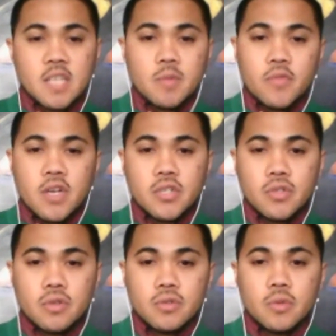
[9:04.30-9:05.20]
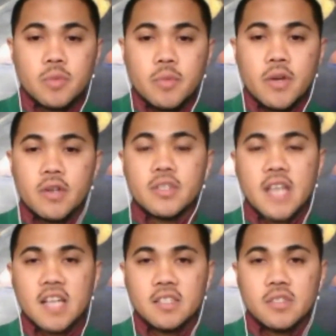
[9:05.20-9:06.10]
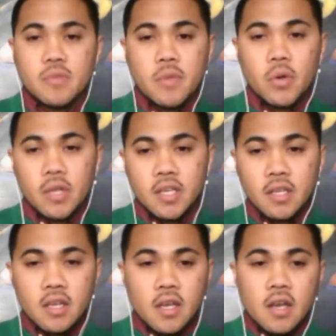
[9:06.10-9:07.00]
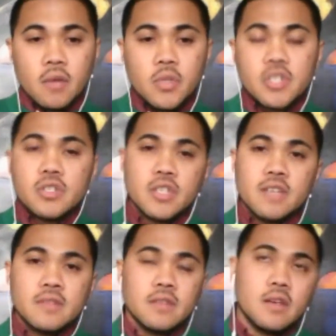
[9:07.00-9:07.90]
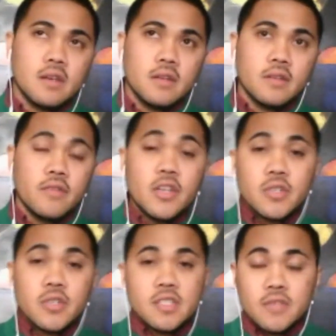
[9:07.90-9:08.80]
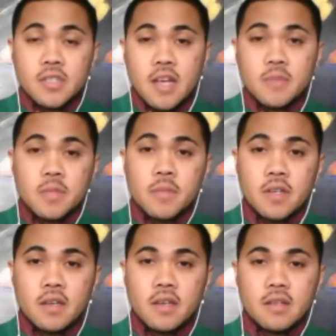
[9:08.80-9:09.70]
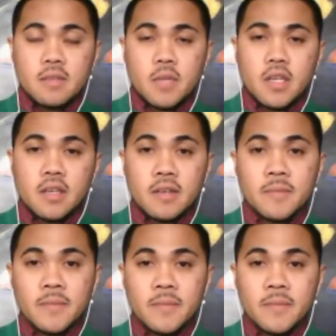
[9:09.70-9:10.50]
tax professionals who prepare your taxes remotely, which eventually saves you time and money.